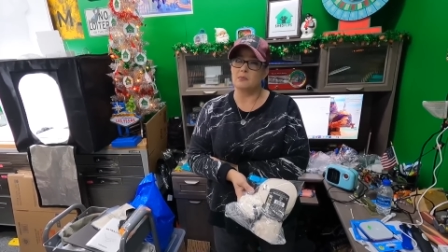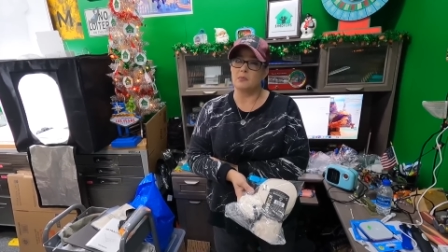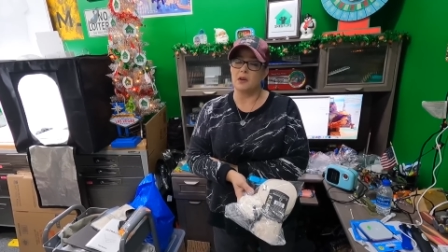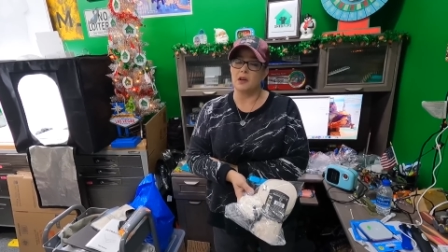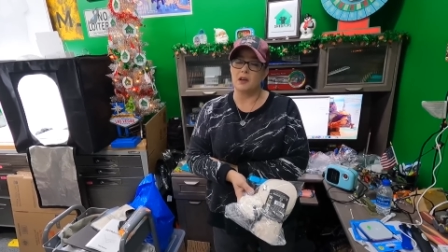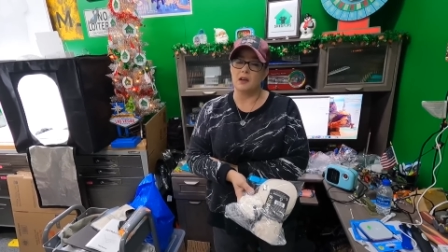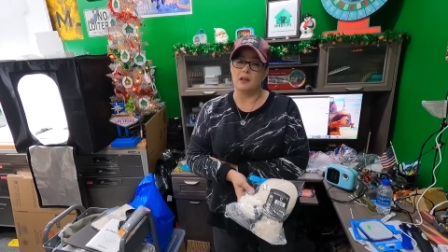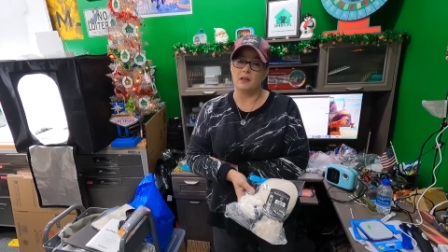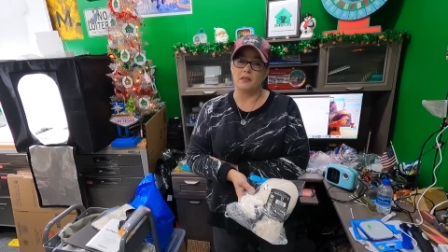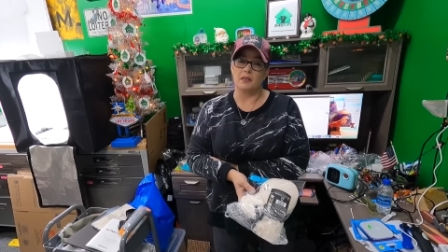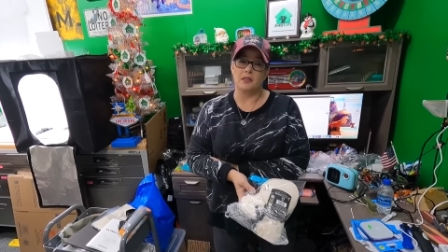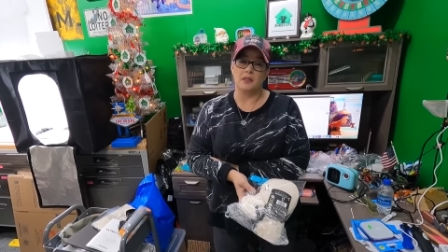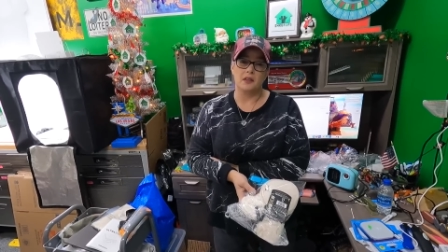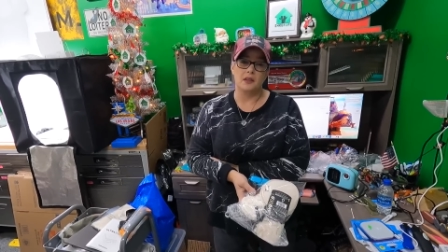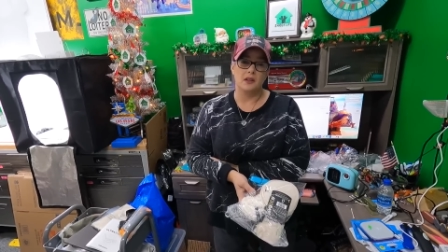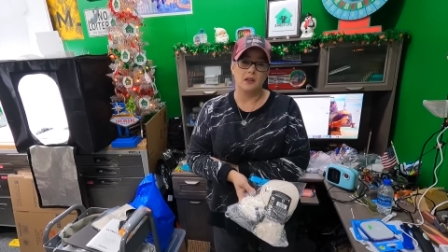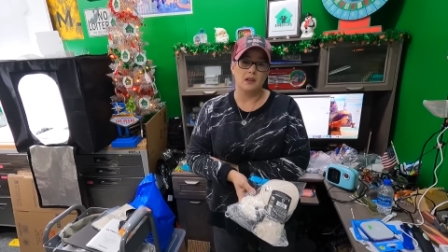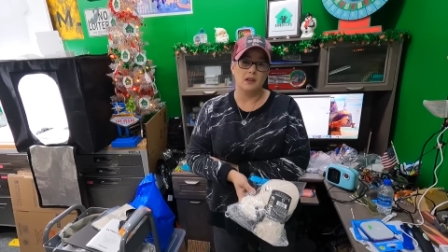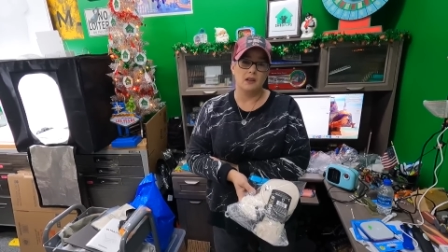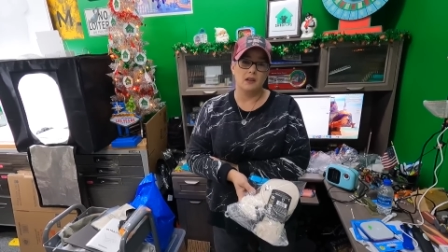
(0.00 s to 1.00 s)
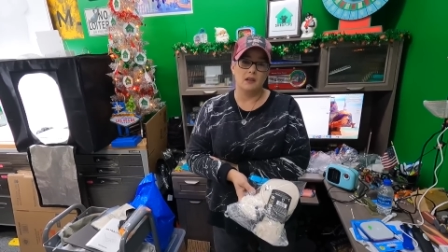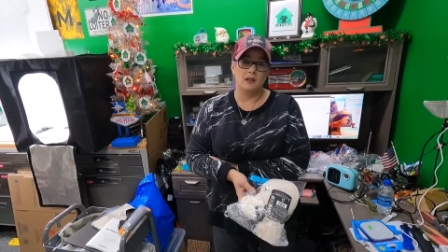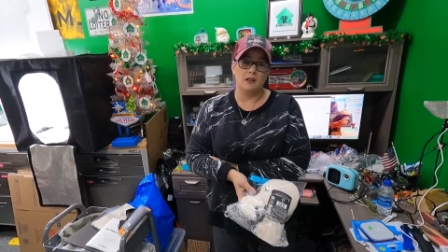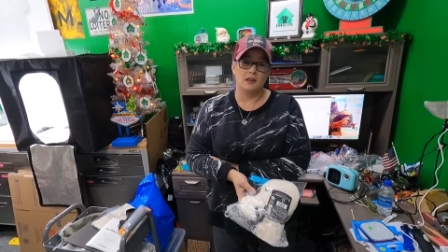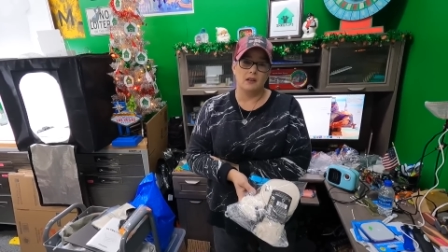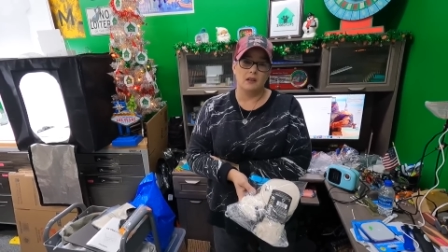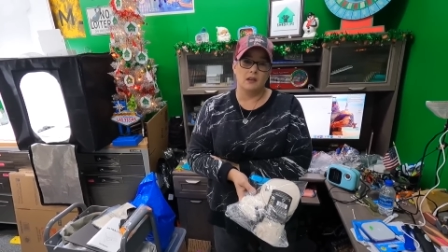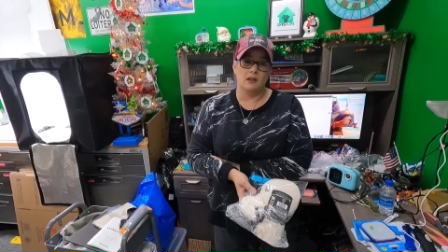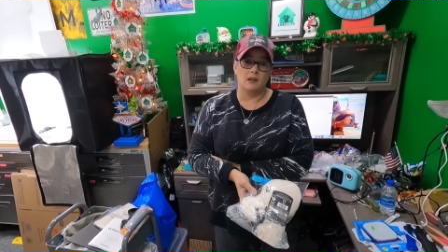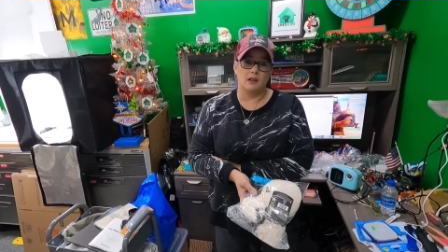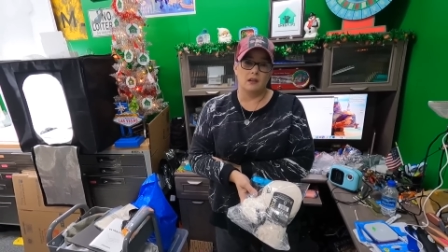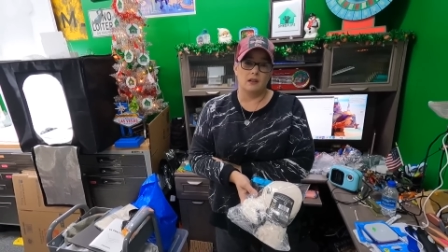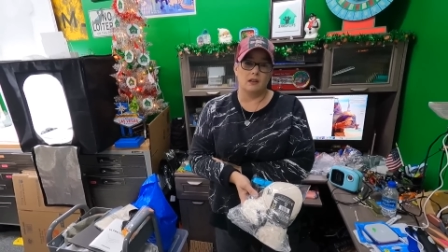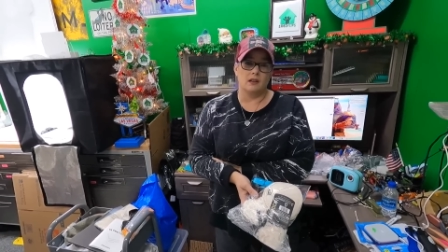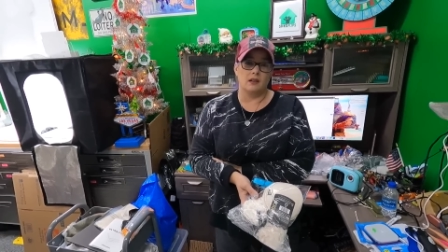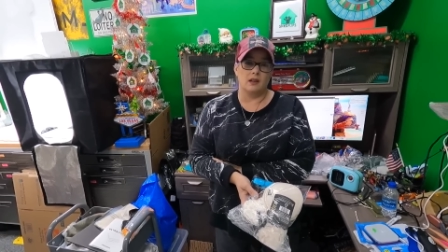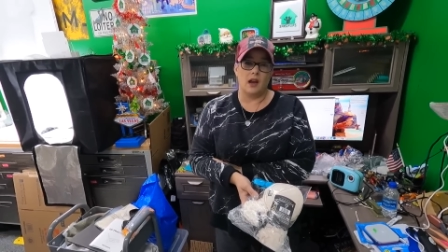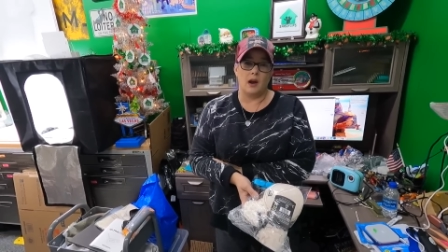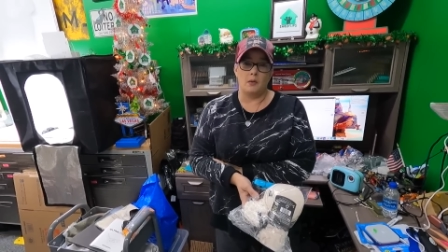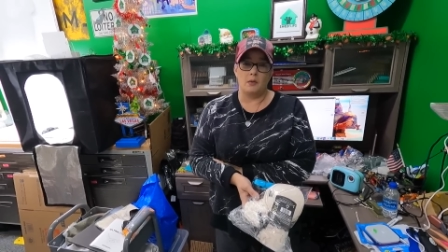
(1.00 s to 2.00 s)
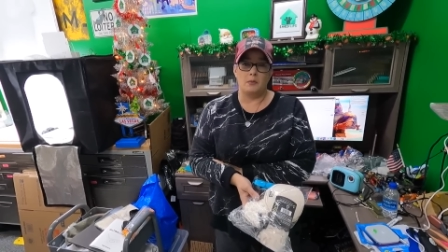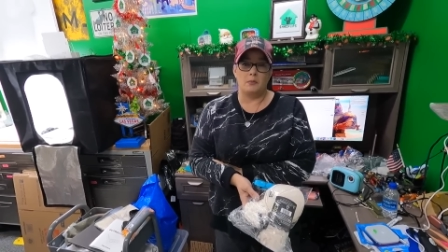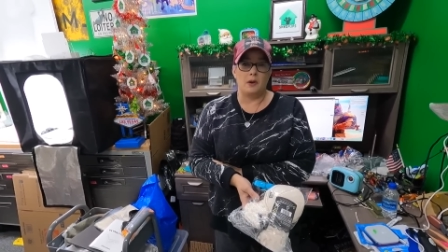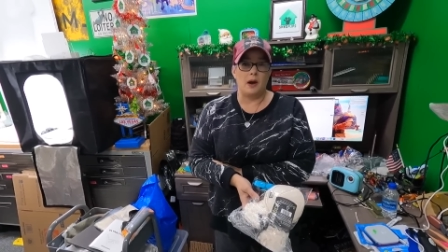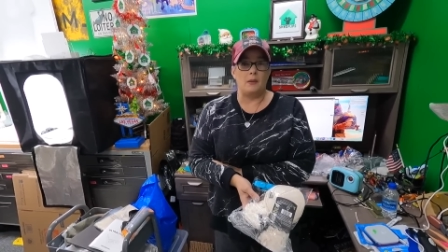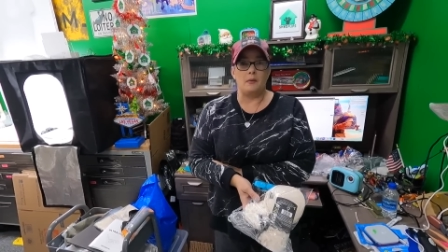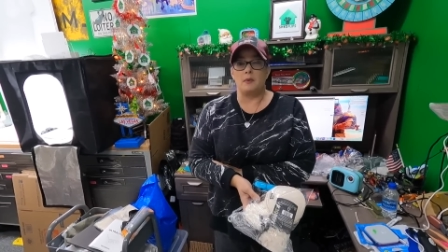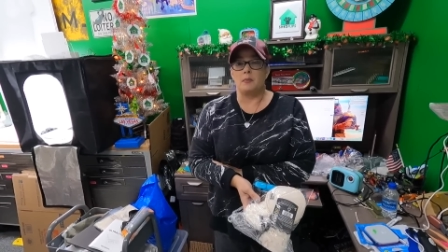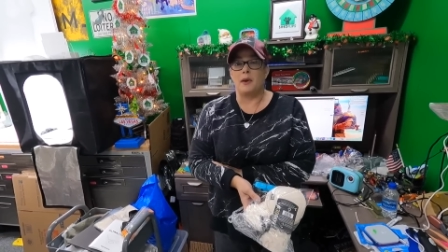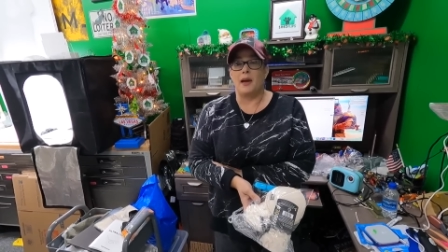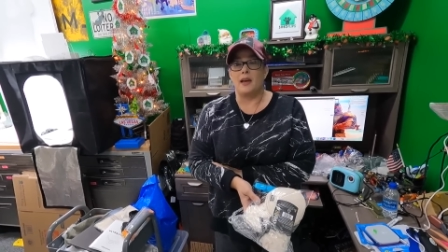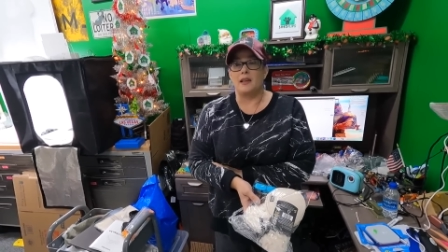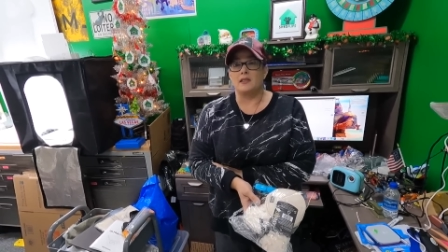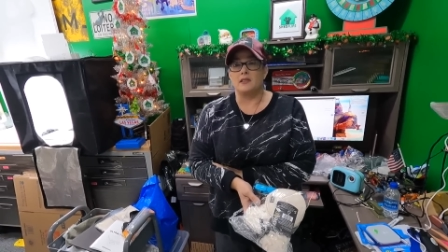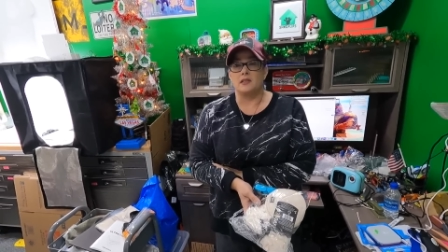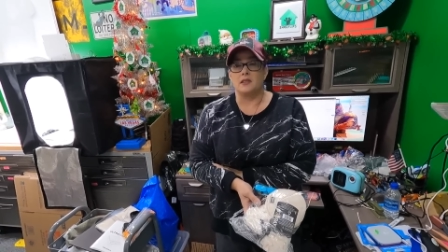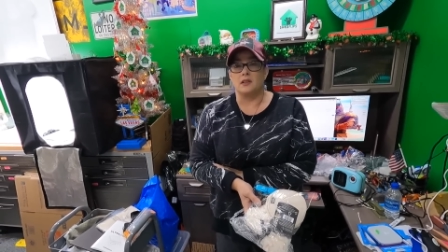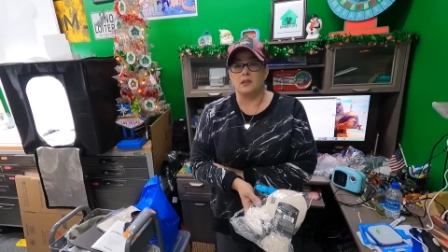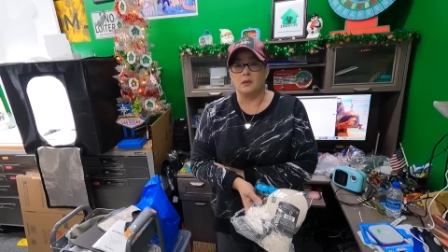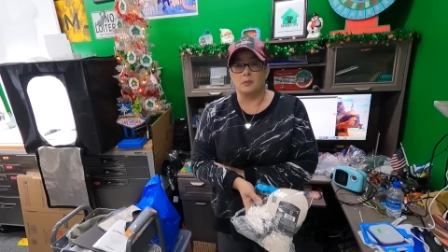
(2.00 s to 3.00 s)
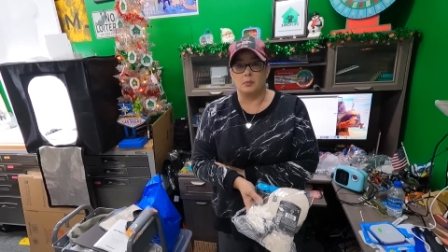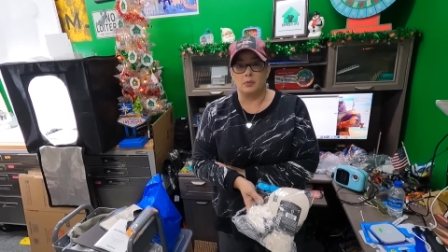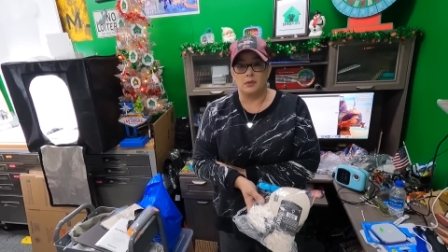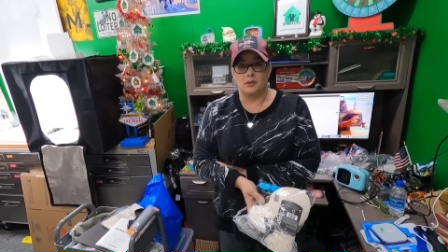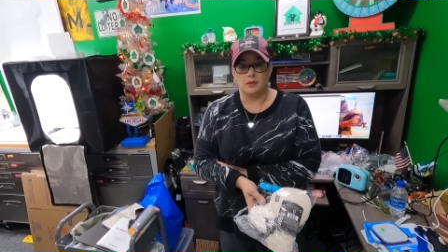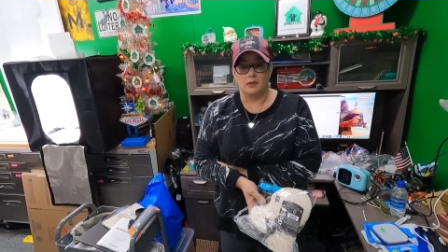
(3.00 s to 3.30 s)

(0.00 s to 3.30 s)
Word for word: month, I would probably pass it up.